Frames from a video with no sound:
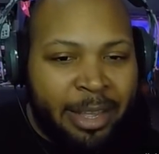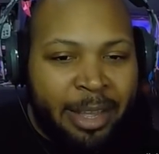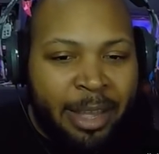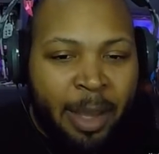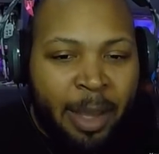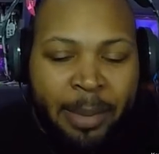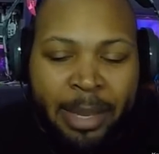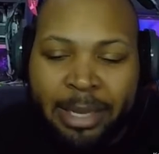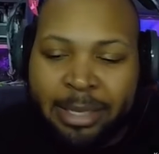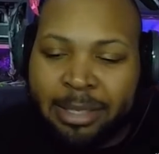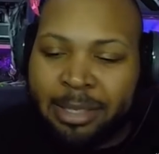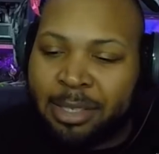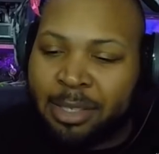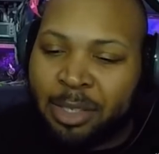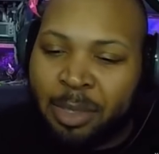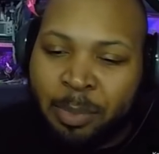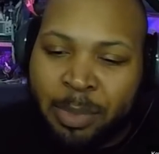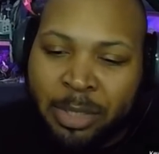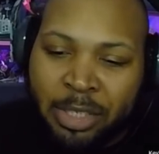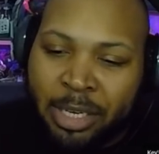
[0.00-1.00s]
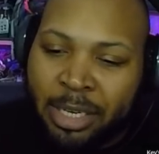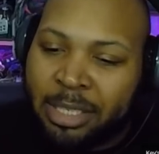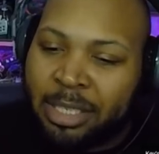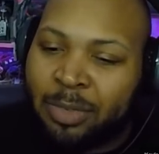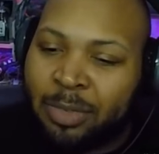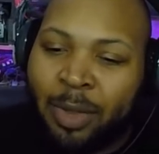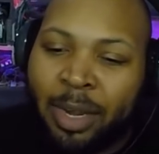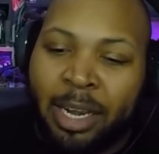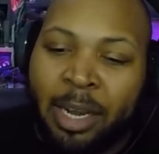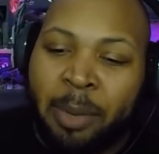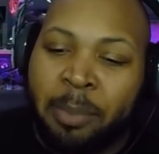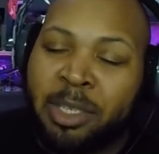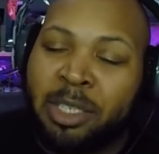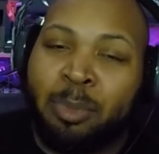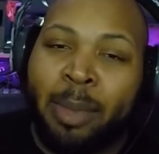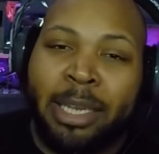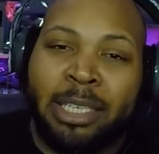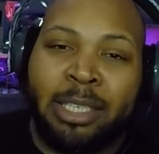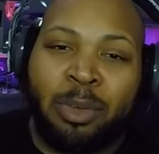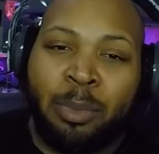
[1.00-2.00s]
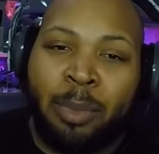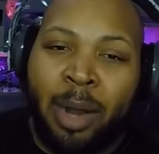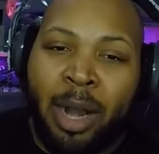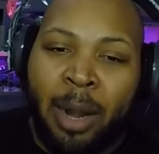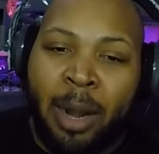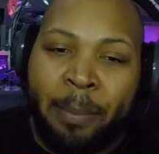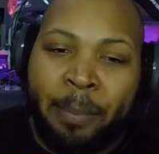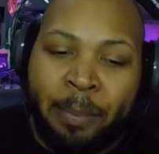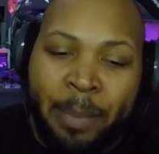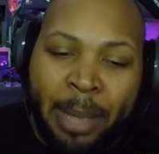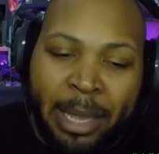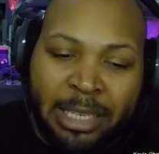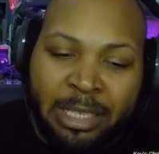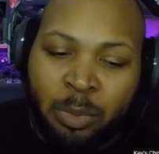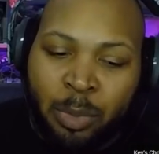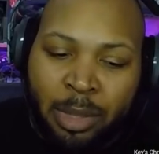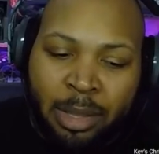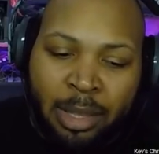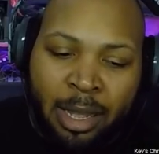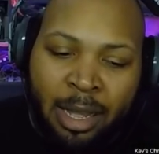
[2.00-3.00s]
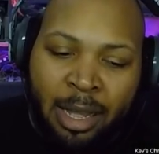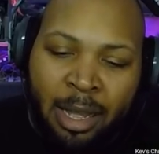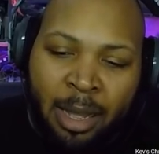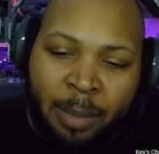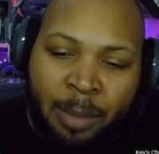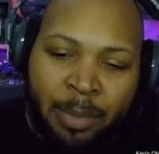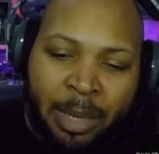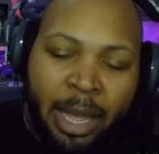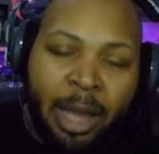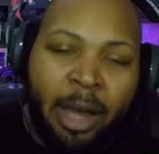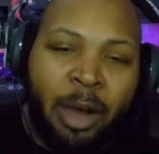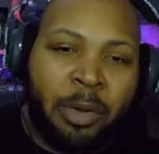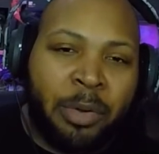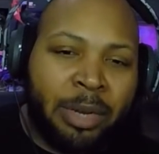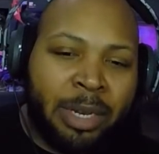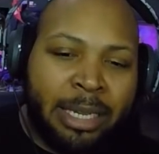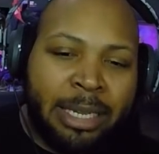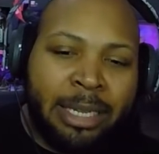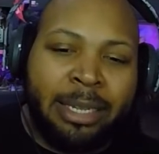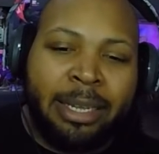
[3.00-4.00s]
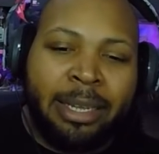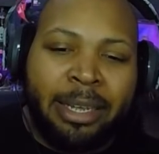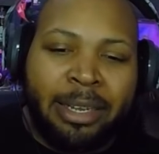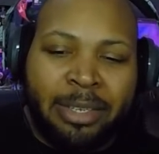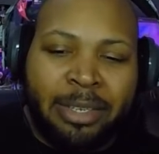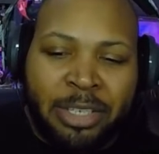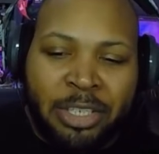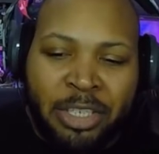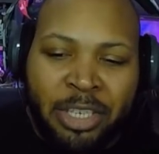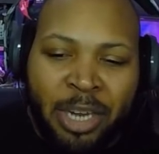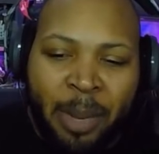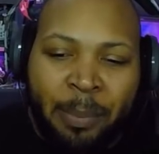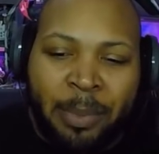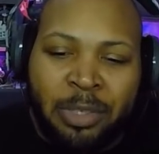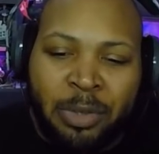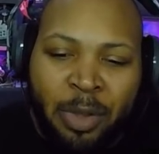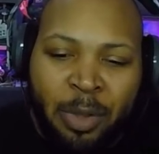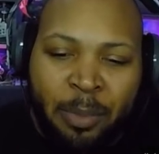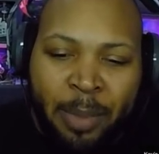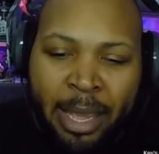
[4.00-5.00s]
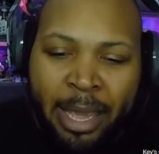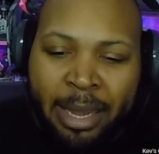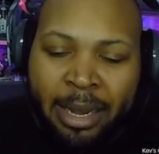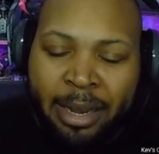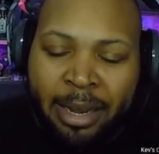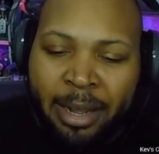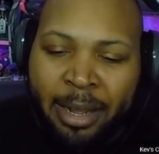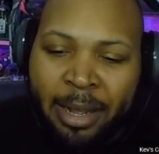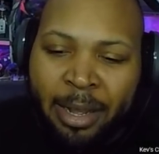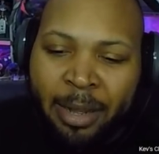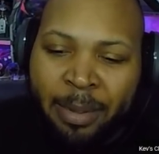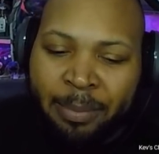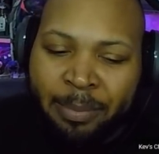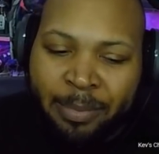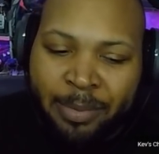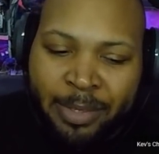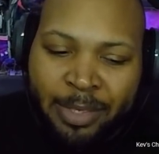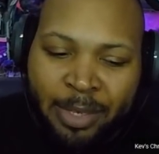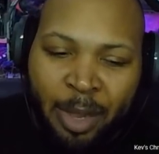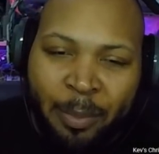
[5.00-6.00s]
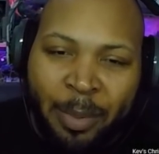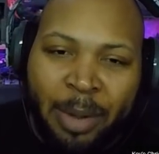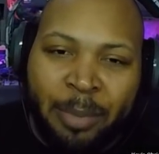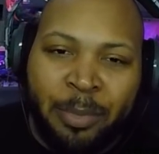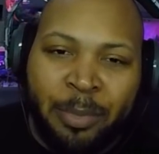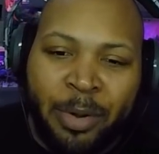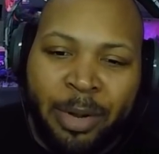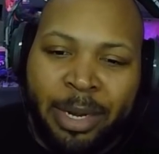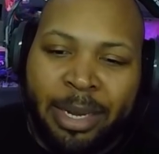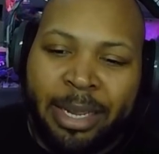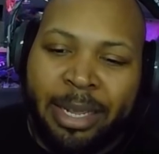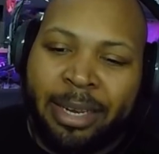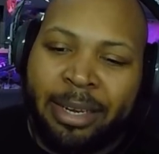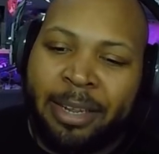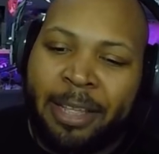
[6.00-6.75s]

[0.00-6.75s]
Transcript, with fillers: I'm guessing this is gonna be just as funny. I'm just messing around, messing with um the elderly. So let's jump into it, man, and um we'll talk about it more in the end.